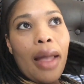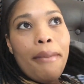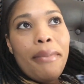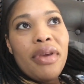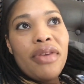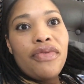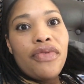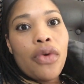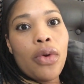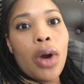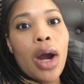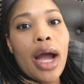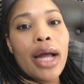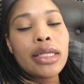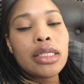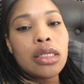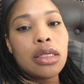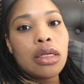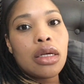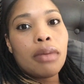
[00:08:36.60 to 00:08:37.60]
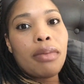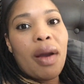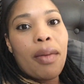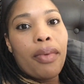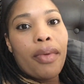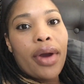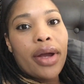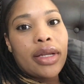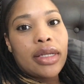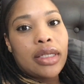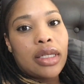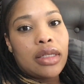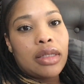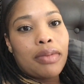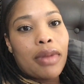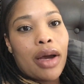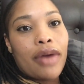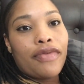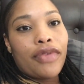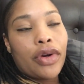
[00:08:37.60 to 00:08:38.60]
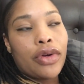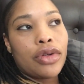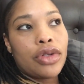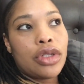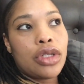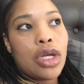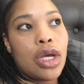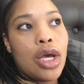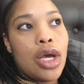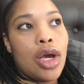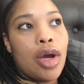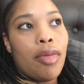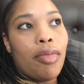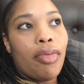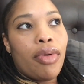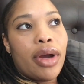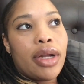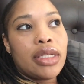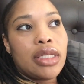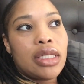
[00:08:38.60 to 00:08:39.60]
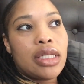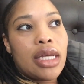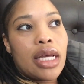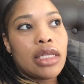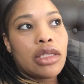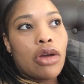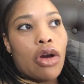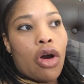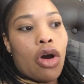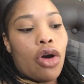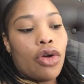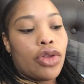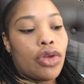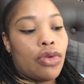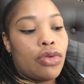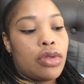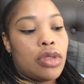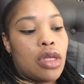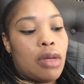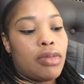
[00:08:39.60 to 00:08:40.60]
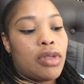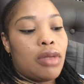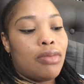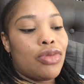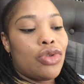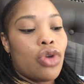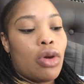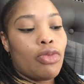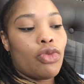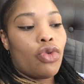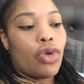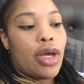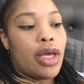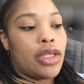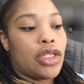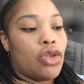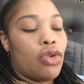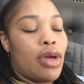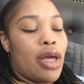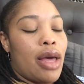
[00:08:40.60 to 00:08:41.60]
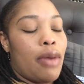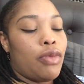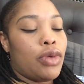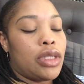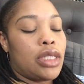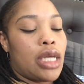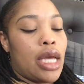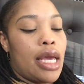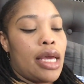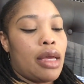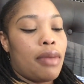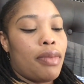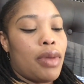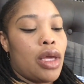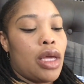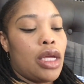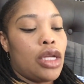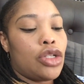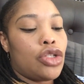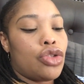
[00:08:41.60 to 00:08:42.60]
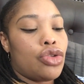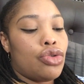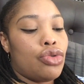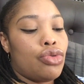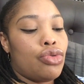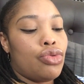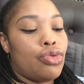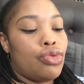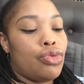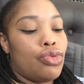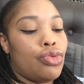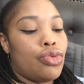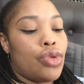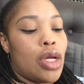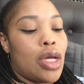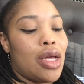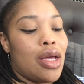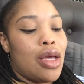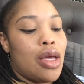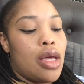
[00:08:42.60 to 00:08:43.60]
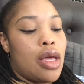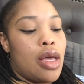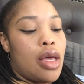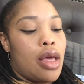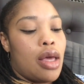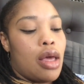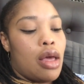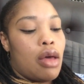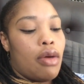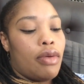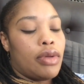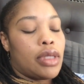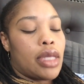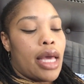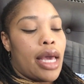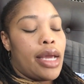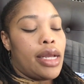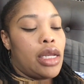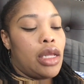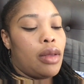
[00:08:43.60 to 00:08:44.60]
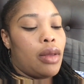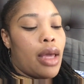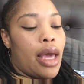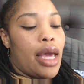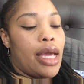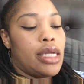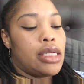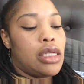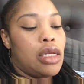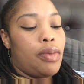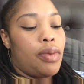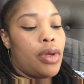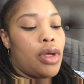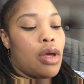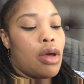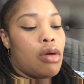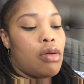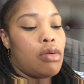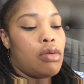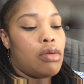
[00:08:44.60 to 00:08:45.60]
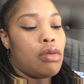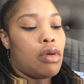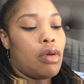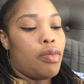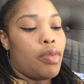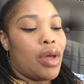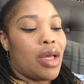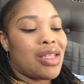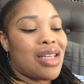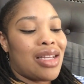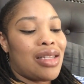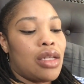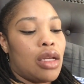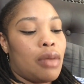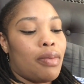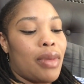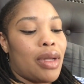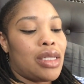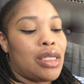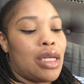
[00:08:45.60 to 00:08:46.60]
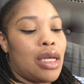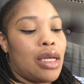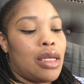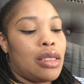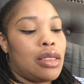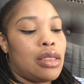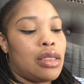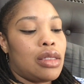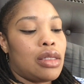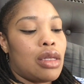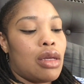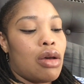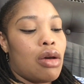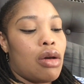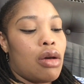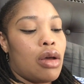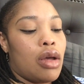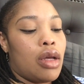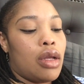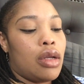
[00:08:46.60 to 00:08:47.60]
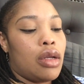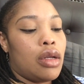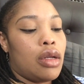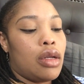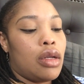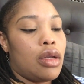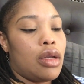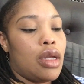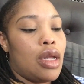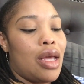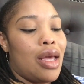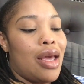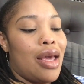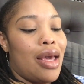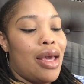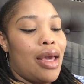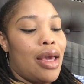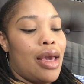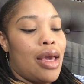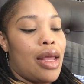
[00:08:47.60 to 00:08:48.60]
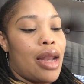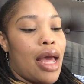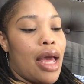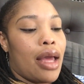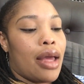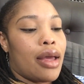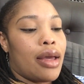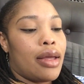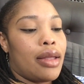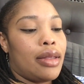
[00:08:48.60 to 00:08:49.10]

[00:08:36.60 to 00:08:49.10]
before I took my pregnancy. It's my first pregnancy test, all those symptoms. So that would take me to 8 DPO because I took my test on, and I